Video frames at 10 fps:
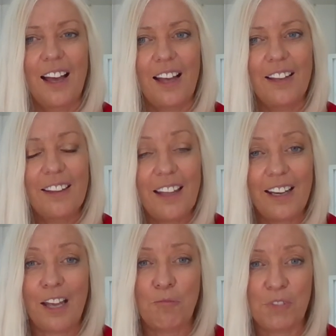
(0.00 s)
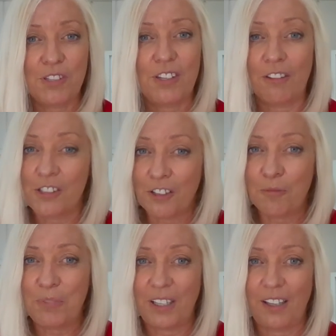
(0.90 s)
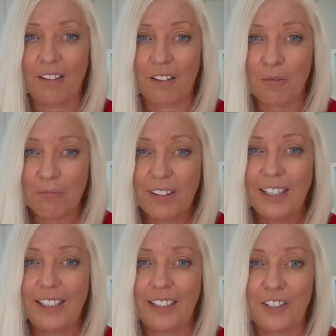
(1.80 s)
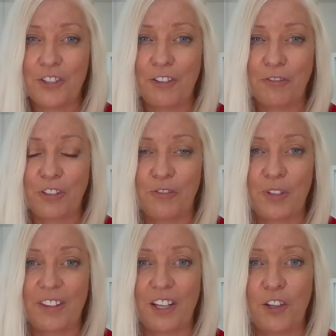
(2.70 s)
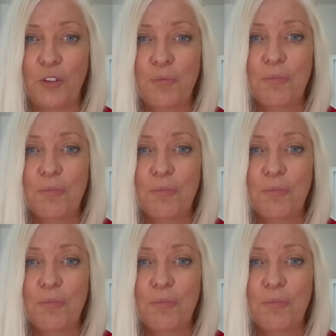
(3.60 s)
And then I must also be completely truthful with you,